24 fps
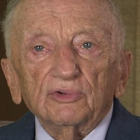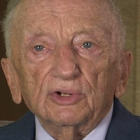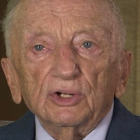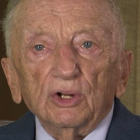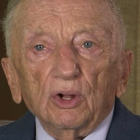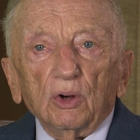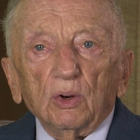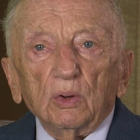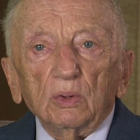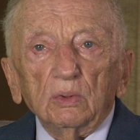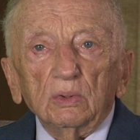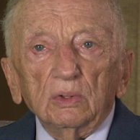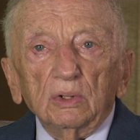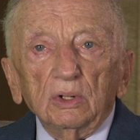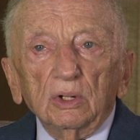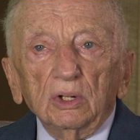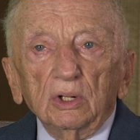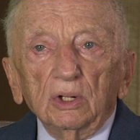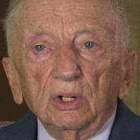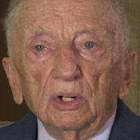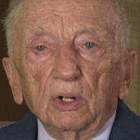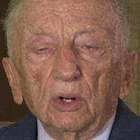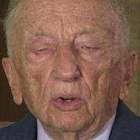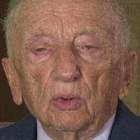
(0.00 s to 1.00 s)
know,
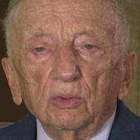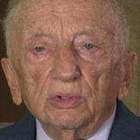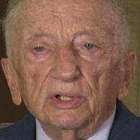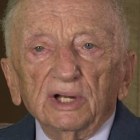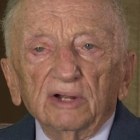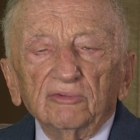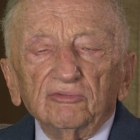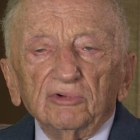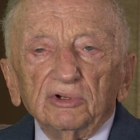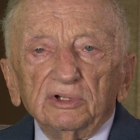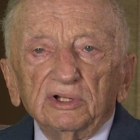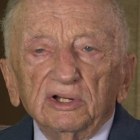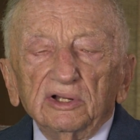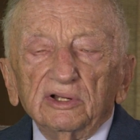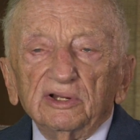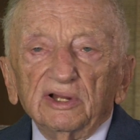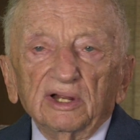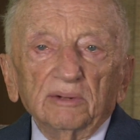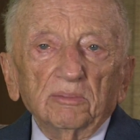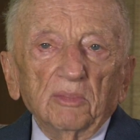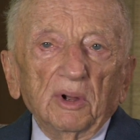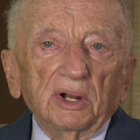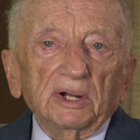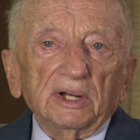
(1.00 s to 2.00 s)
who never did
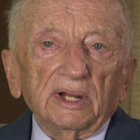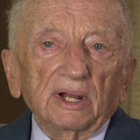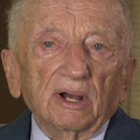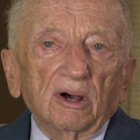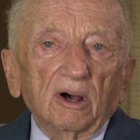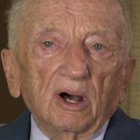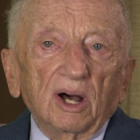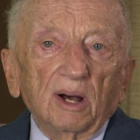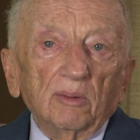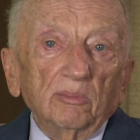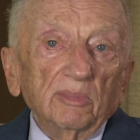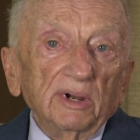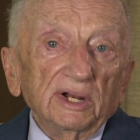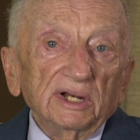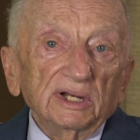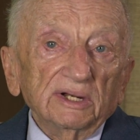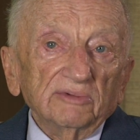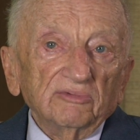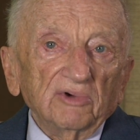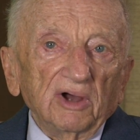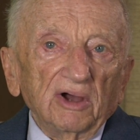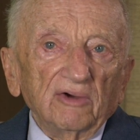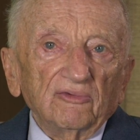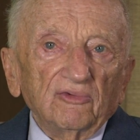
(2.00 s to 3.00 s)
them any harm, may
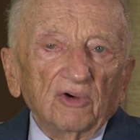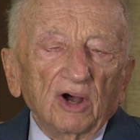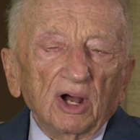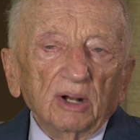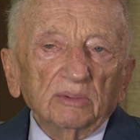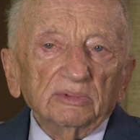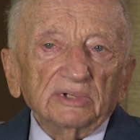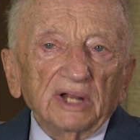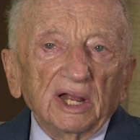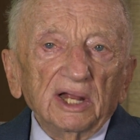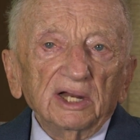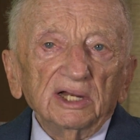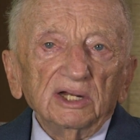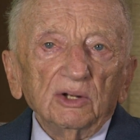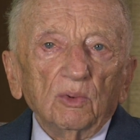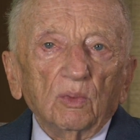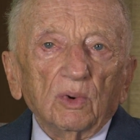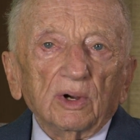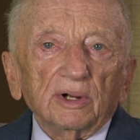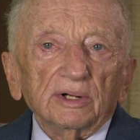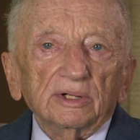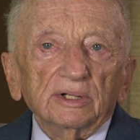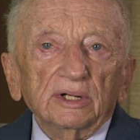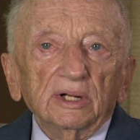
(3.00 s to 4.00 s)
never have harmed
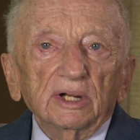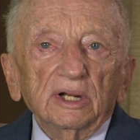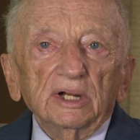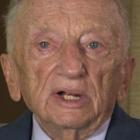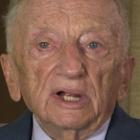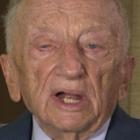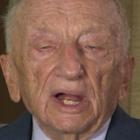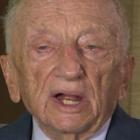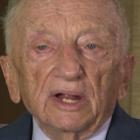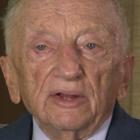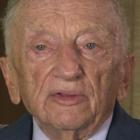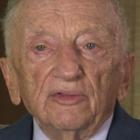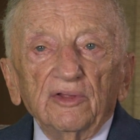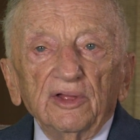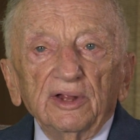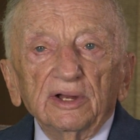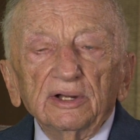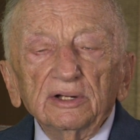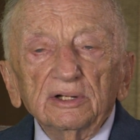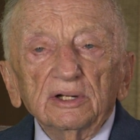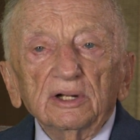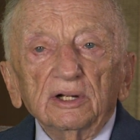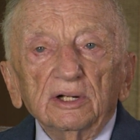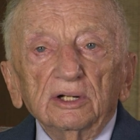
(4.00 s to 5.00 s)
anyone. And
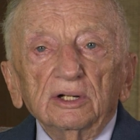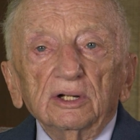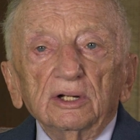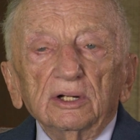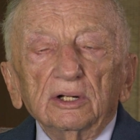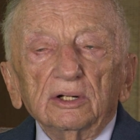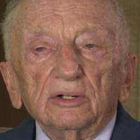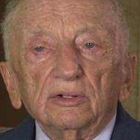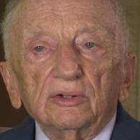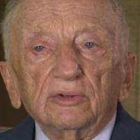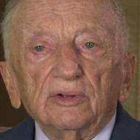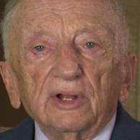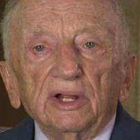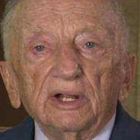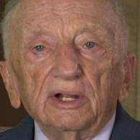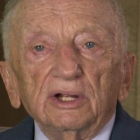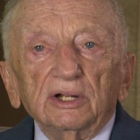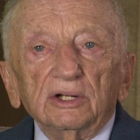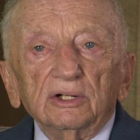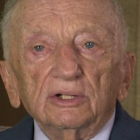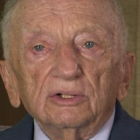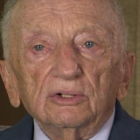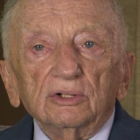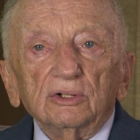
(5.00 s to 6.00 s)
then
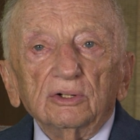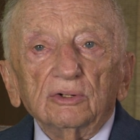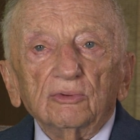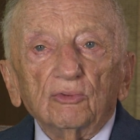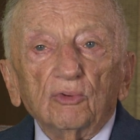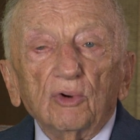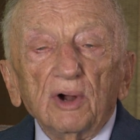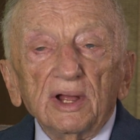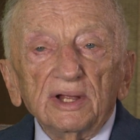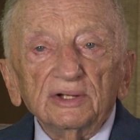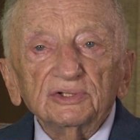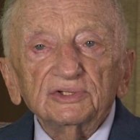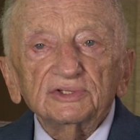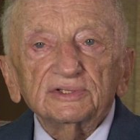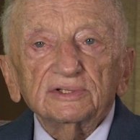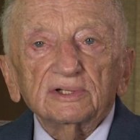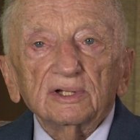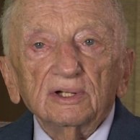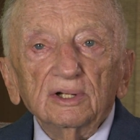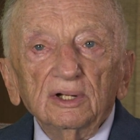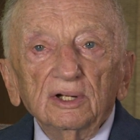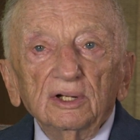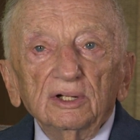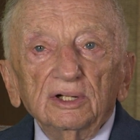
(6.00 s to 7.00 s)
they rest,
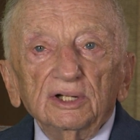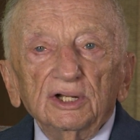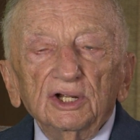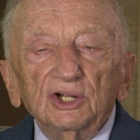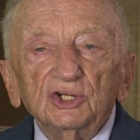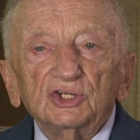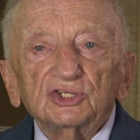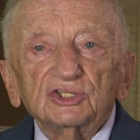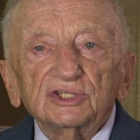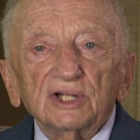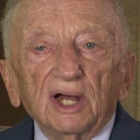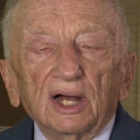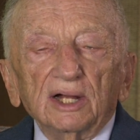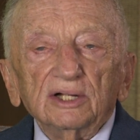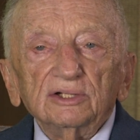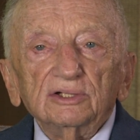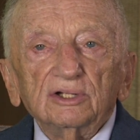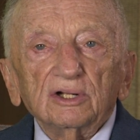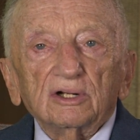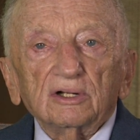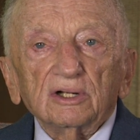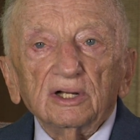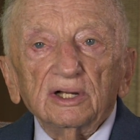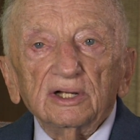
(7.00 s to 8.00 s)
each side
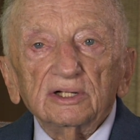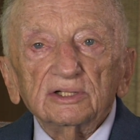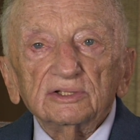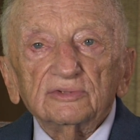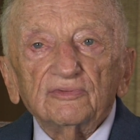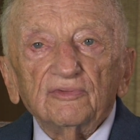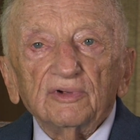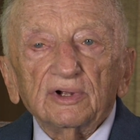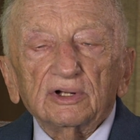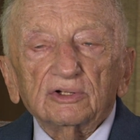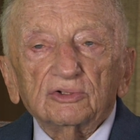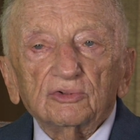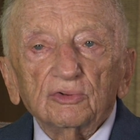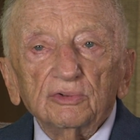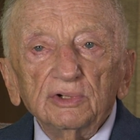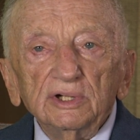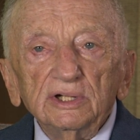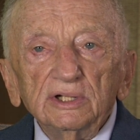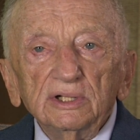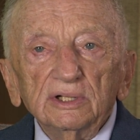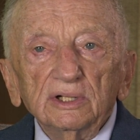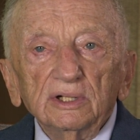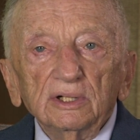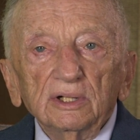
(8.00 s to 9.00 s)
declares
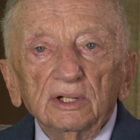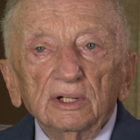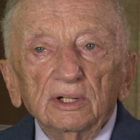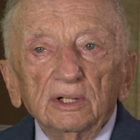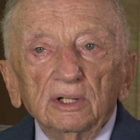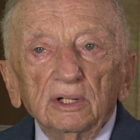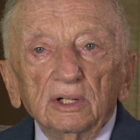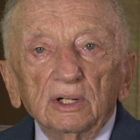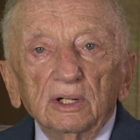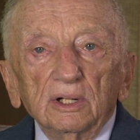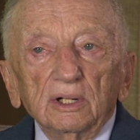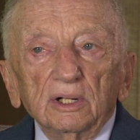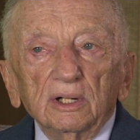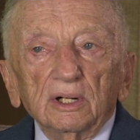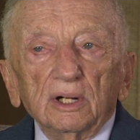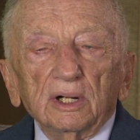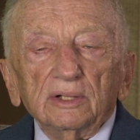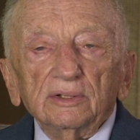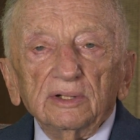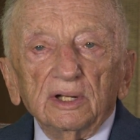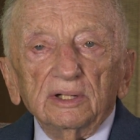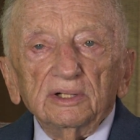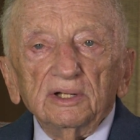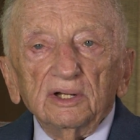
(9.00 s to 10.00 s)
victory, and
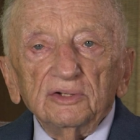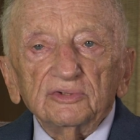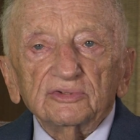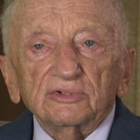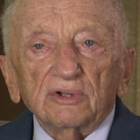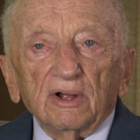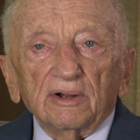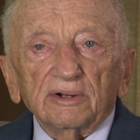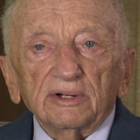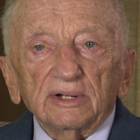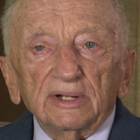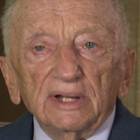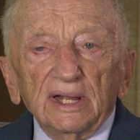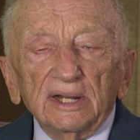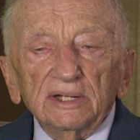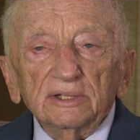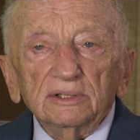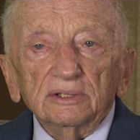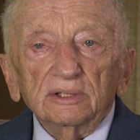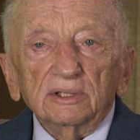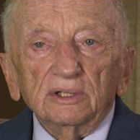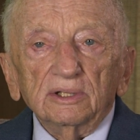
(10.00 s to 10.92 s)
then they start again.